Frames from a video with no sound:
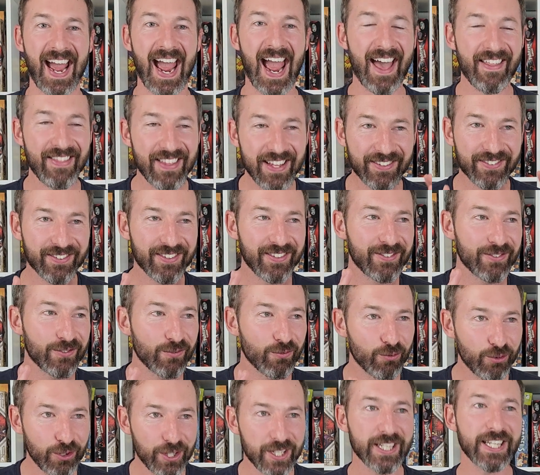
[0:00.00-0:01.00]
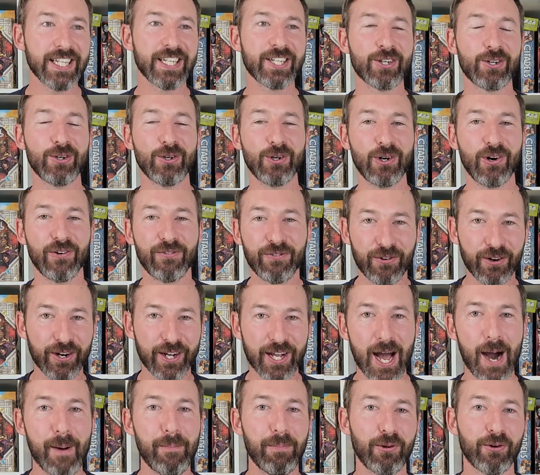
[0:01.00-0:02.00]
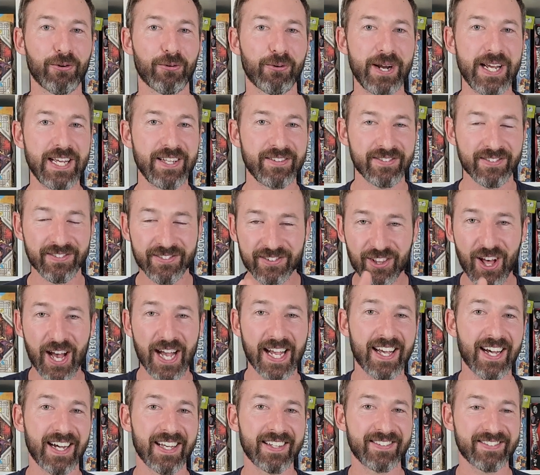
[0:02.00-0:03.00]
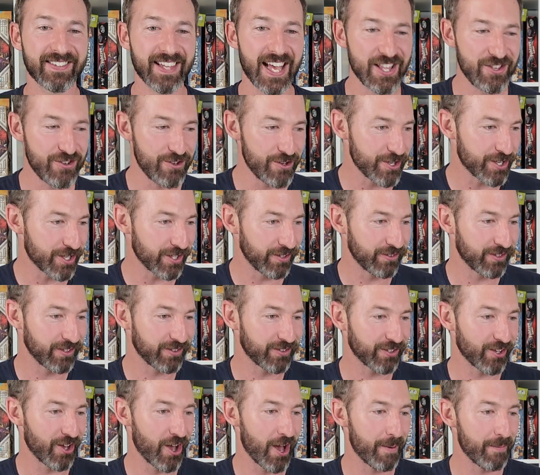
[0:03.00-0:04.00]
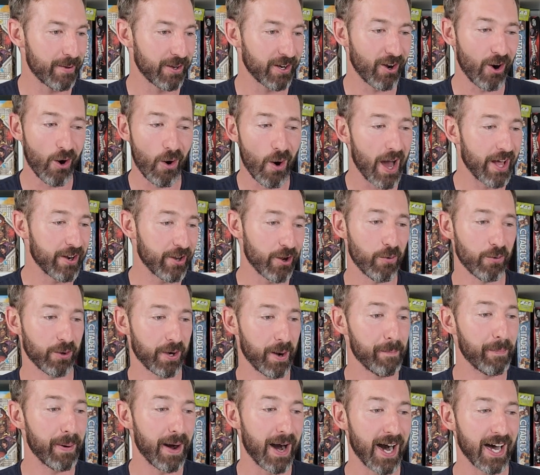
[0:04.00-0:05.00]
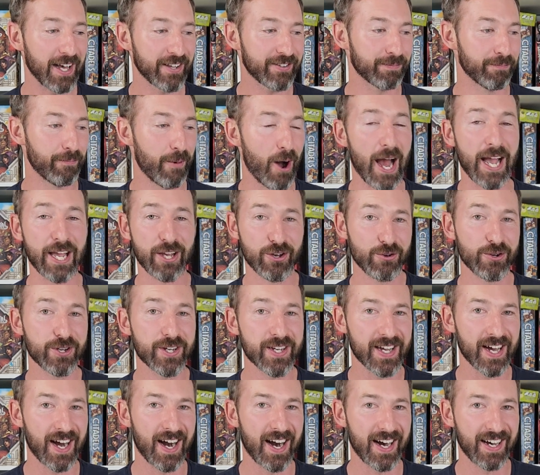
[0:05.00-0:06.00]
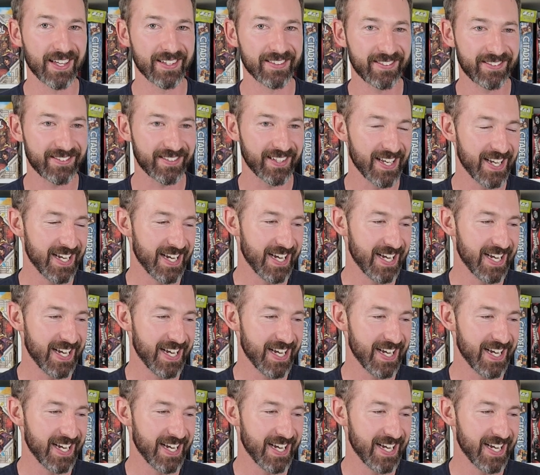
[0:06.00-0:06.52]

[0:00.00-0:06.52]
And this is really cool for a couple of reasons. Like I said, you can determine, oh, I don't want to pass my good cards